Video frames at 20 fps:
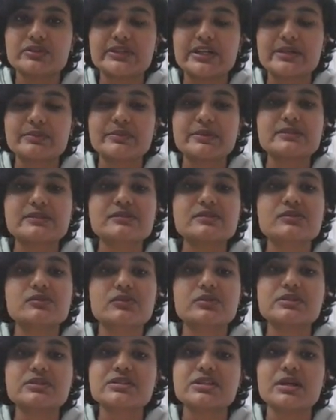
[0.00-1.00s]
that means the
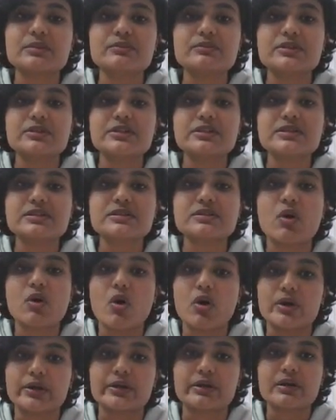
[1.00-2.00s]
total sum is
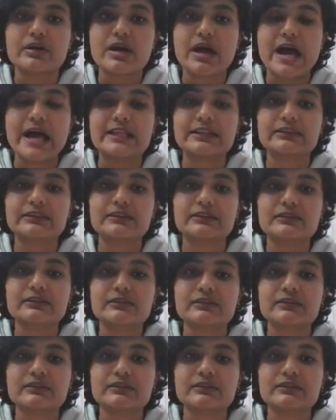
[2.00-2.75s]
odd. And